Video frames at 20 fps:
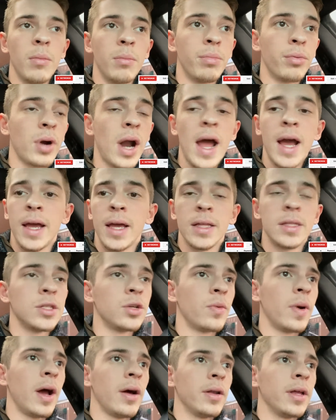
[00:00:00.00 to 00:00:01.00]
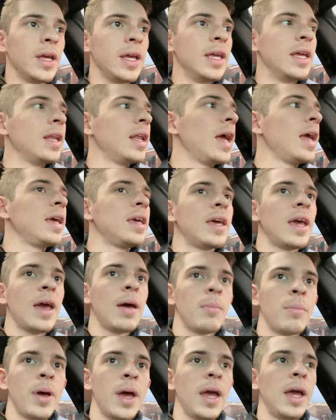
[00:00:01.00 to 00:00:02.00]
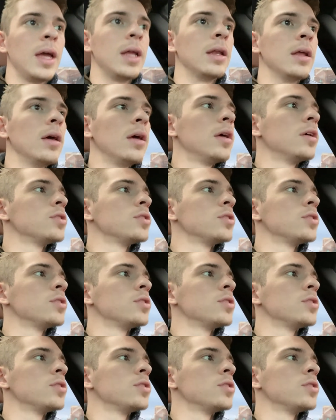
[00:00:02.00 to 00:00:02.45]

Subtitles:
brackets around it in a campaign.